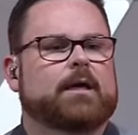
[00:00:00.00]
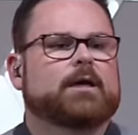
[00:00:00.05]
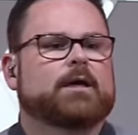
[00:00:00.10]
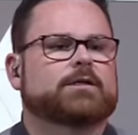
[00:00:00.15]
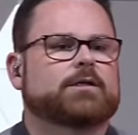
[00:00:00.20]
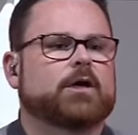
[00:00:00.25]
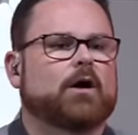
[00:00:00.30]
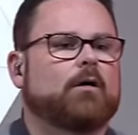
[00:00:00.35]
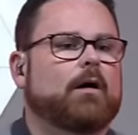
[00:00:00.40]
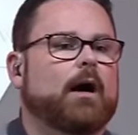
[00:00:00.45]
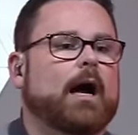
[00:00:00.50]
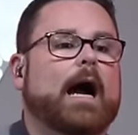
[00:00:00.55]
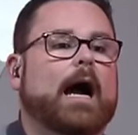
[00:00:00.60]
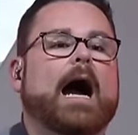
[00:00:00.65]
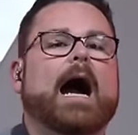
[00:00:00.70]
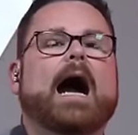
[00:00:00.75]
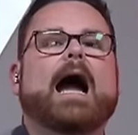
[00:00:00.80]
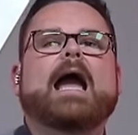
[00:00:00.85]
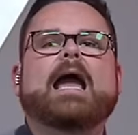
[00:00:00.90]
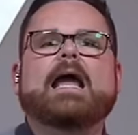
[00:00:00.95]
So
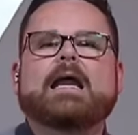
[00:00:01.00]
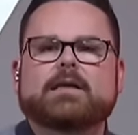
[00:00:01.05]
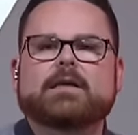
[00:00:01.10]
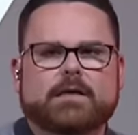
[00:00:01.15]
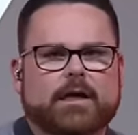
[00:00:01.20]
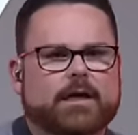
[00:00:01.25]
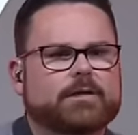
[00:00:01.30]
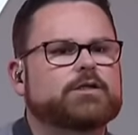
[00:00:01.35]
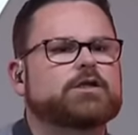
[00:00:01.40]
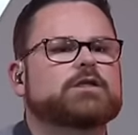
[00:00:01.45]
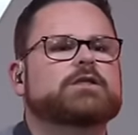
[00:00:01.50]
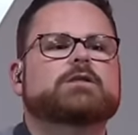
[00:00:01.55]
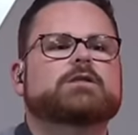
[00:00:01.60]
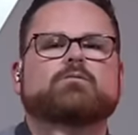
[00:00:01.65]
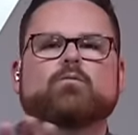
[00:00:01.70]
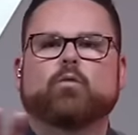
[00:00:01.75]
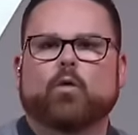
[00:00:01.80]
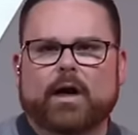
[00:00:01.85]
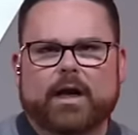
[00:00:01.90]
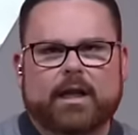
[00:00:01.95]
I, I just
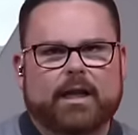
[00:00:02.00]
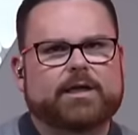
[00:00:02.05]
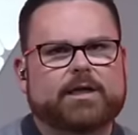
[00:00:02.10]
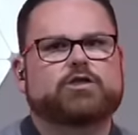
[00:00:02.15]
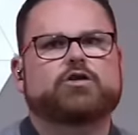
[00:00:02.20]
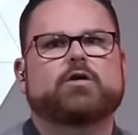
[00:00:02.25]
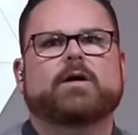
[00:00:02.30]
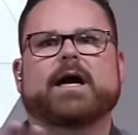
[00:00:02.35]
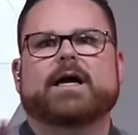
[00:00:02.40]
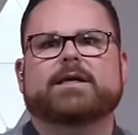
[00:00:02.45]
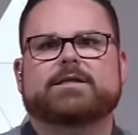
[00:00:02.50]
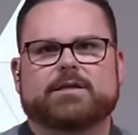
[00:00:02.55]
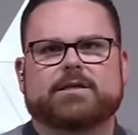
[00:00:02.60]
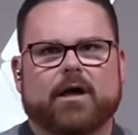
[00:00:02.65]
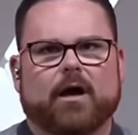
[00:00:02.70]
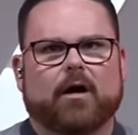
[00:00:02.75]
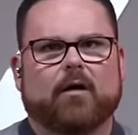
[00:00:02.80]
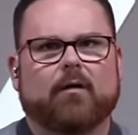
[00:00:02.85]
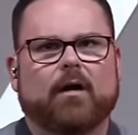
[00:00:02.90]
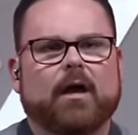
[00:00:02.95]
want to let you guys
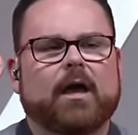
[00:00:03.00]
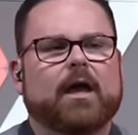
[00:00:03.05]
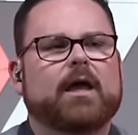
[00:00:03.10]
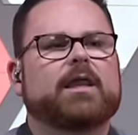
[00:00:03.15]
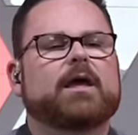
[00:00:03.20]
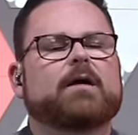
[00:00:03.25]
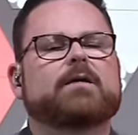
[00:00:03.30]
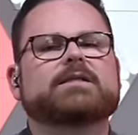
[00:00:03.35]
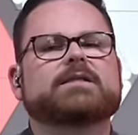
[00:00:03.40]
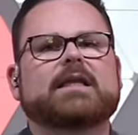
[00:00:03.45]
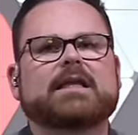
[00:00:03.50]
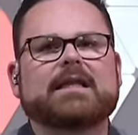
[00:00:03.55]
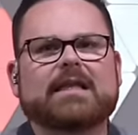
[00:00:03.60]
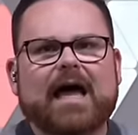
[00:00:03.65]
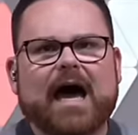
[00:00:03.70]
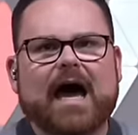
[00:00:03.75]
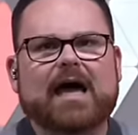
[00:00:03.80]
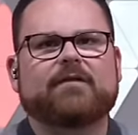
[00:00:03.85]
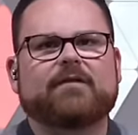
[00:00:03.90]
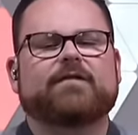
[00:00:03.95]
know there is a
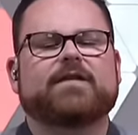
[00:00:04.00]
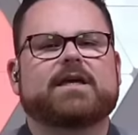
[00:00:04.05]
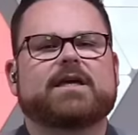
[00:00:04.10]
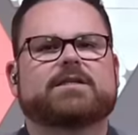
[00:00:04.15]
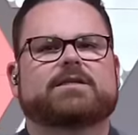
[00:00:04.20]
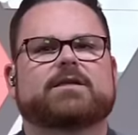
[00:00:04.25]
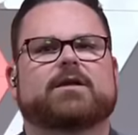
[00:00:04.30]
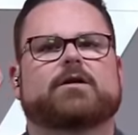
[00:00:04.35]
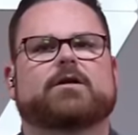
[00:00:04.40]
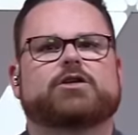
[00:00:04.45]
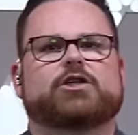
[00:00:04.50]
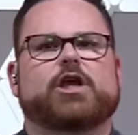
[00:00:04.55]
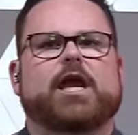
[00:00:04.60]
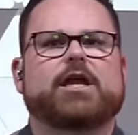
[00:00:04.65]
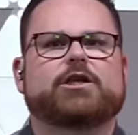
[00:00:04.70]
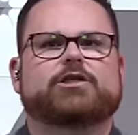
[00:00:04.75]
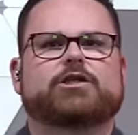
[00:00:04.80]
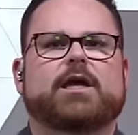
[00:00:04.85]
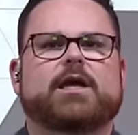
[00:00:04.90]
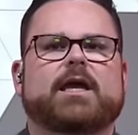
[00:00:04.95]
lot of things that are
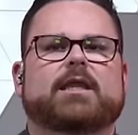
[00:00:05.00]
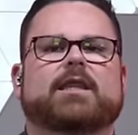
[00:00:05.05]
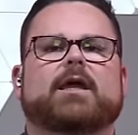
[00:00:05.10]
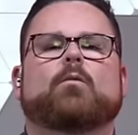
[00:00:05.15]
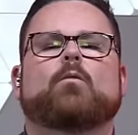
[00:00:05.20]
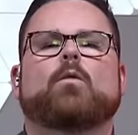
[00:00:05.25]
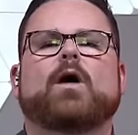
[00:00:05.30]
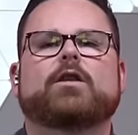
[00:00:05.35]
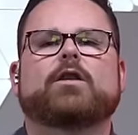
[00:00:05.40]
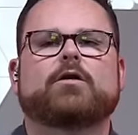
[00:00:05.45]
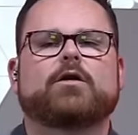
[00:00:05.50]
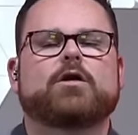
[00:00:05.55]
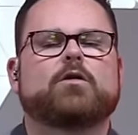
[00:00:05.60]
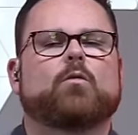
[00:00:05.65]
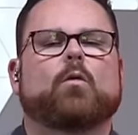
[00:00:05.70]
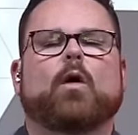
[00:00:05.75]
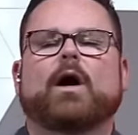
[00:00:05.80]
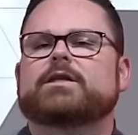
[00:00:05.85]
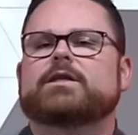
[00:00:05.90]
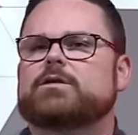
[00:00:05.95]
changing, and that whether you
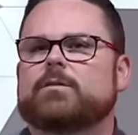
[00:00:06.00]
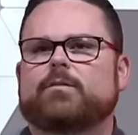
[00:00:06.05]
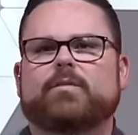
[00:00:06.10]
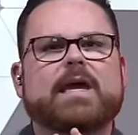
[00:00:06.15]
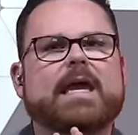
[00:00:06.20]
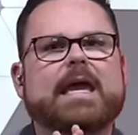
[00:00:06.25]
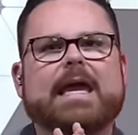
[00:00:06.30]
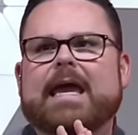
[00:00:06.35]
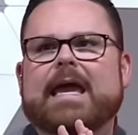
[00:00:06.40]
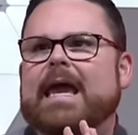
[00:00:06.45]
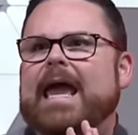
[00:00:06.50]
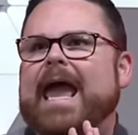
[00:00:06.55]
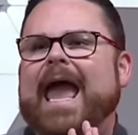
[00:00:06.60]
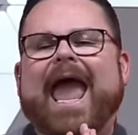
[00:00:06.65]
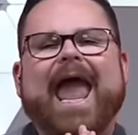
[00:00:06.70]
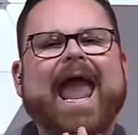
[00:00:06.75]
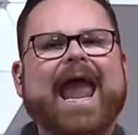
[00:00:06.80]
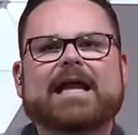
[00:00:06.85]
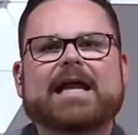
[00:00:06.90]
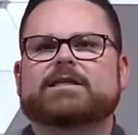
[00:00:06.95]
want to be
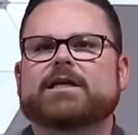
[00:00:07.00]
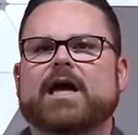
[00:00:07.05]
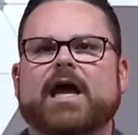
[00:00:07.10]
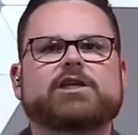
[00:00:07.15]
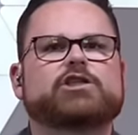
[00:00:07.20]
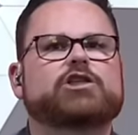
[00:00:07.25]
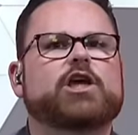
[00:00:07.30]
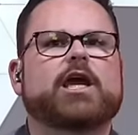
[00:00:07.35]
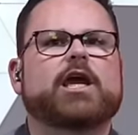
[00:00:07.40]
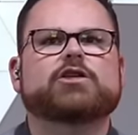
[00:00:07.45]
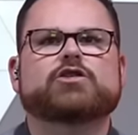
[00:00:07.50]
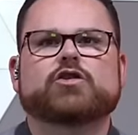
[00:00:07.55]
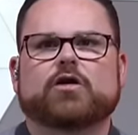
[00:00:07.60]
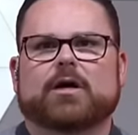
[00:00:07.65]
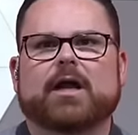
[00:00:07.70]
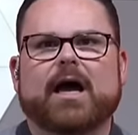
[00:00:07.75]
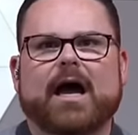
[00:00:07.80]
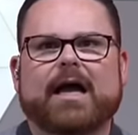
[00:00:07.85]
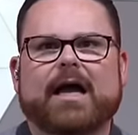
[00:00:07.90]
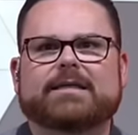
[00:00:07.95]
anti change or
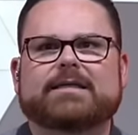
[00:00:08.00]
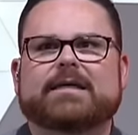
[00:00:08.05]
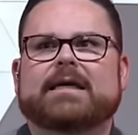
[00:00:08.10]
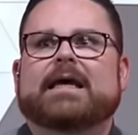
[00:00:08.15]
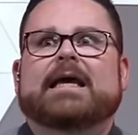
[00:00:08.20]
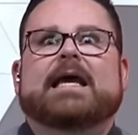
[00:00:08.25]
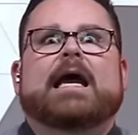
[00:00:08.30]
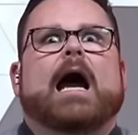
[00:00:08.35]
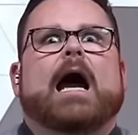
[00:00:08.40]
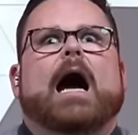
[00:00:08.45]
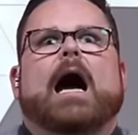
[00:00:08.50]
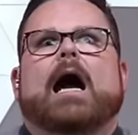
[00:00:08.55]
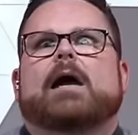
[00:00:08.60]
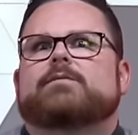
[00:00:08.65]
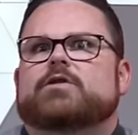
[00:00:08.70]
not, I'm